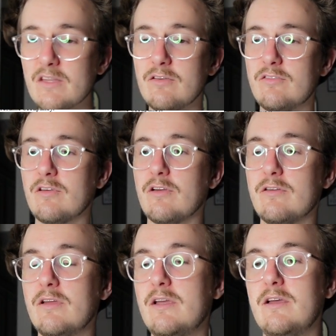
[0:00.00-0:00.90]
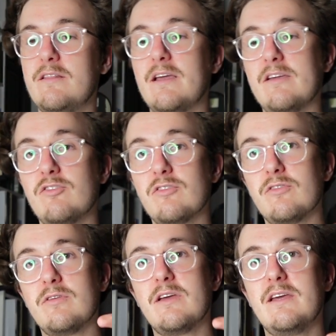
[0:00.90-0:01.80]
So they can
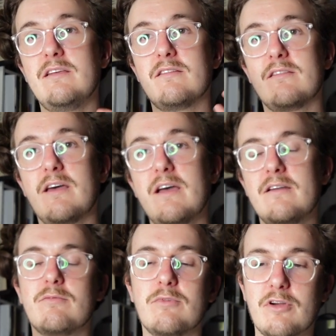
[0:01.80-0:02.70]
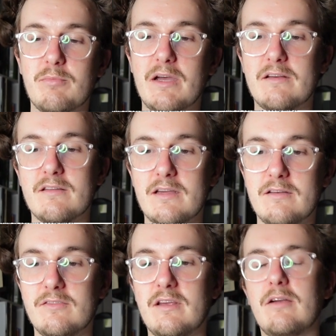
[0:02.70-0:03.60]
do either that, and we'll go back to that
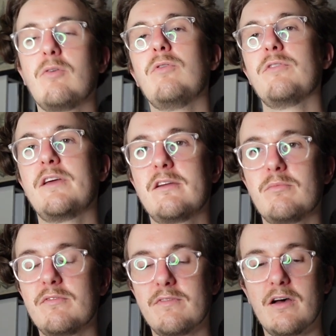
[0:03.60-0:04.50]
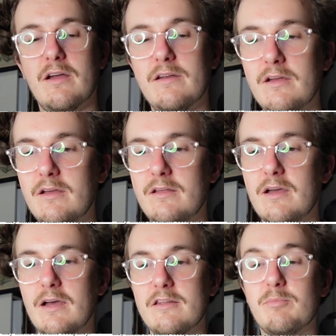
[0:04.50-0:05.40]
in a sec, or they can provide
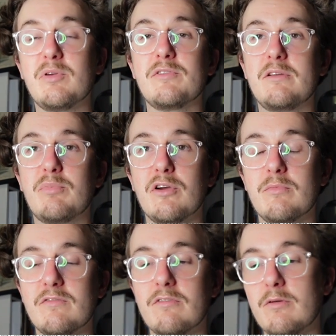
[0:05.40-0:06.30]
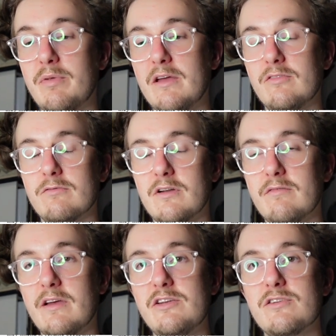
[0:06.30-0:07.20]
the building permit for repairs or
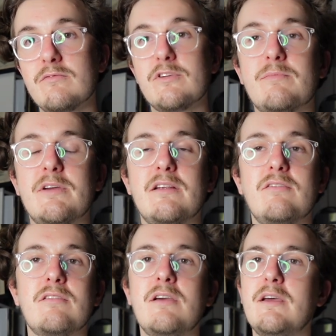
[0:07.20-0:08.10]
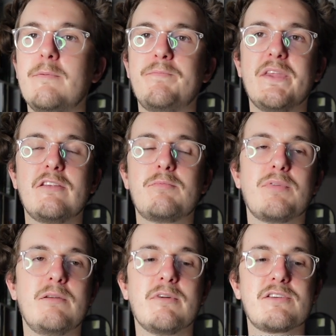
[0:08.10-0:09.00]
renovation, means it's
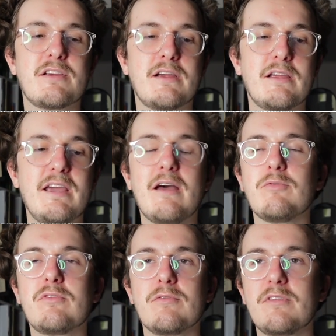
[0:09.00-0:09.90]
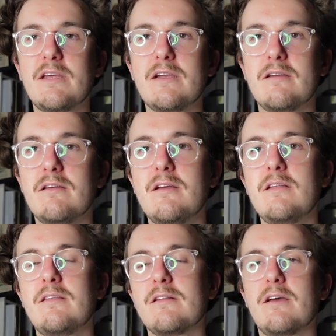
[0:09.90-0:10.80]
pretty much like a council thing.
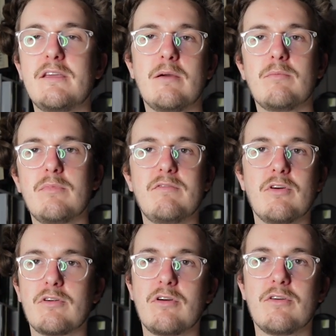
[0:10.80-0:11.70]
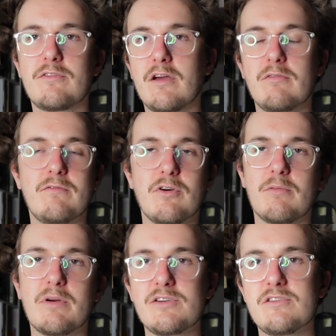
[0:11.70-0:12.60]
They're like, yep, we've got a contract, we've got
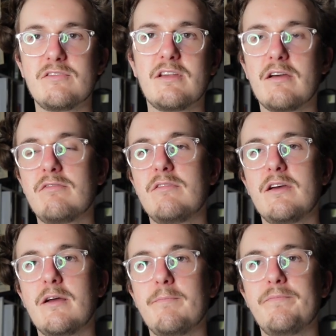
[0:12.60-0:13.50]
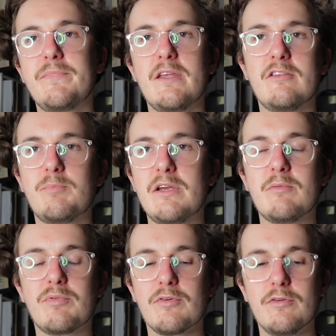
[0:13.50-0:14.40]
a bunch of stuff, it's been
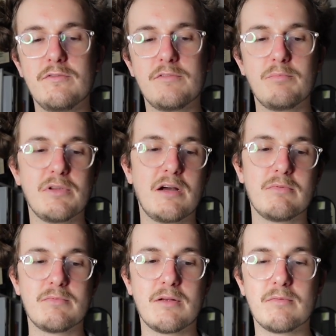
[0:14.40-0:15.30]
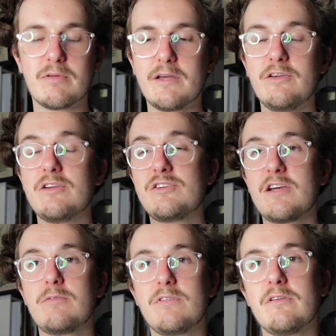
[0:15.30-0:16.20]
approved, blah blah blah blah blah. You can
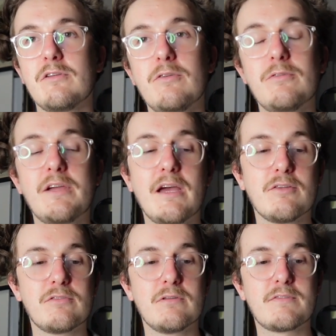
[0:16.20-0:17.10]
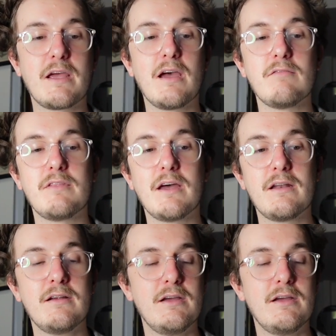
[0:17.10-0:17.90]
check with your local council if they have that.